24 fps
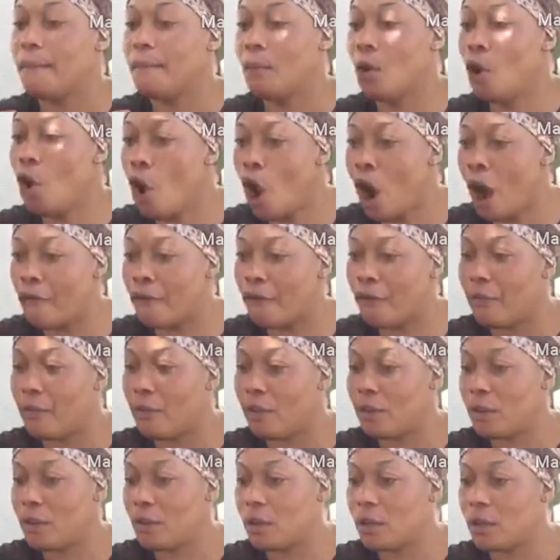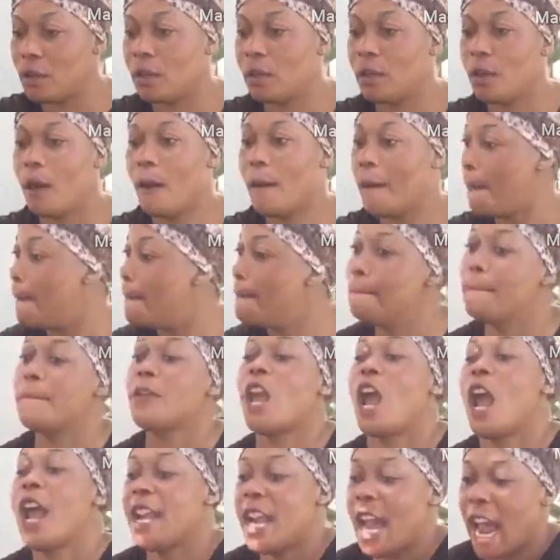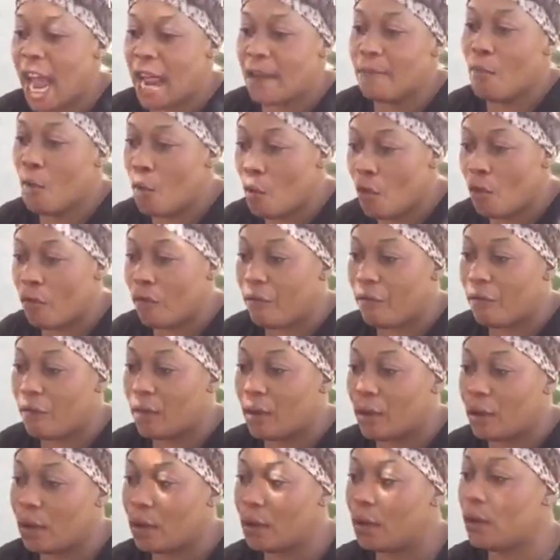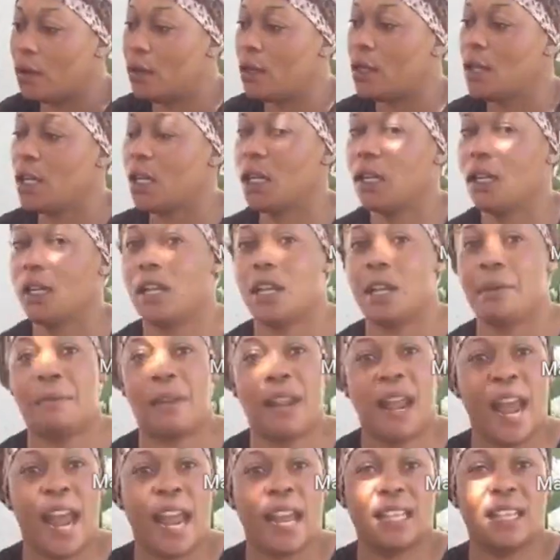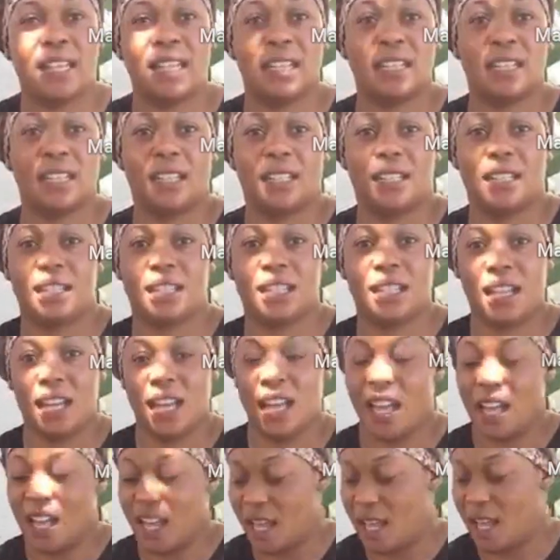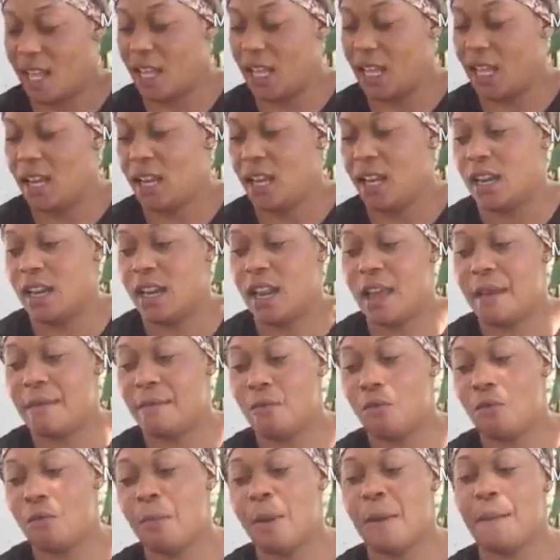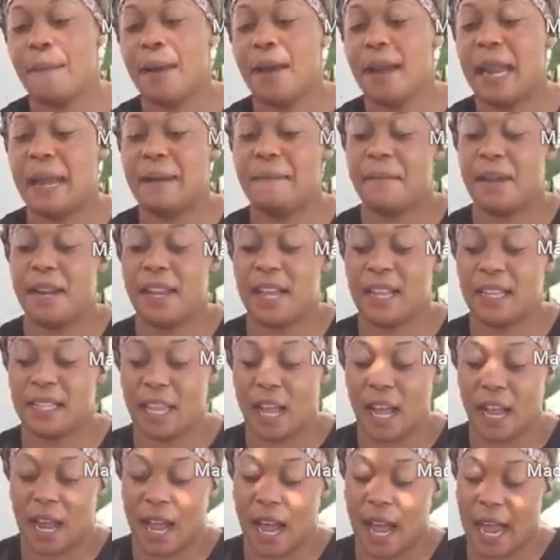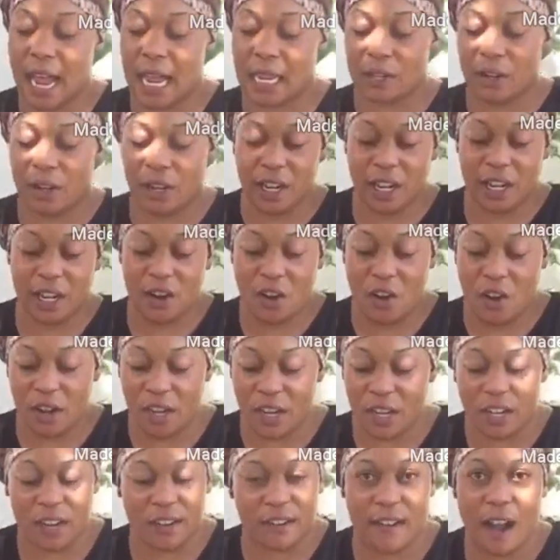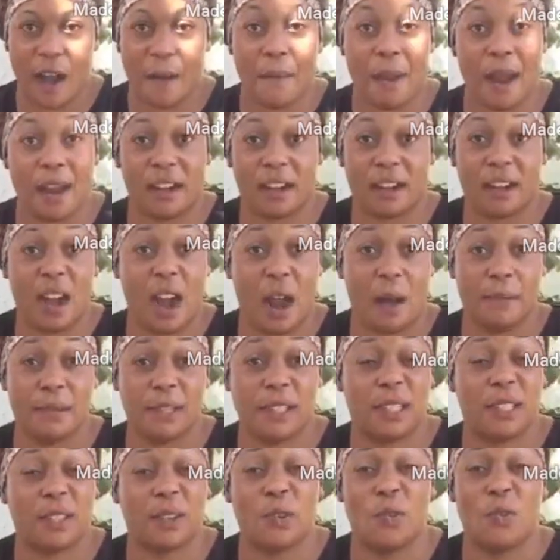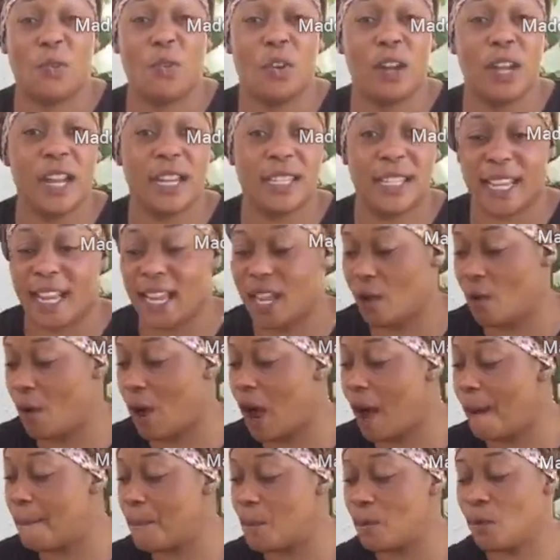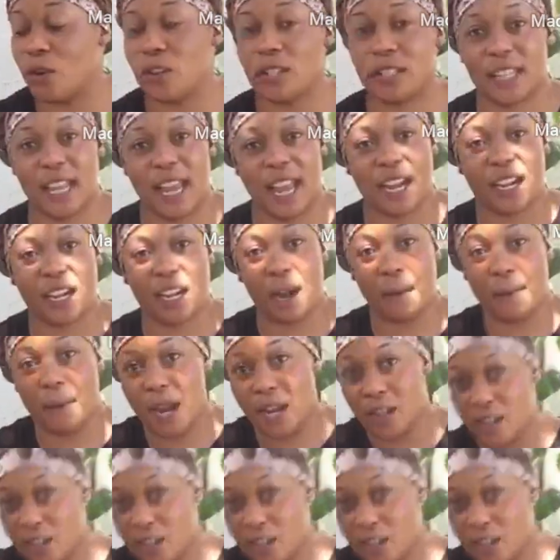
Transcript: Move! yeah, are move. You not. Then remember them days, yeah, guys, when they don't need the crab and the crab so sweet. I want more to crab,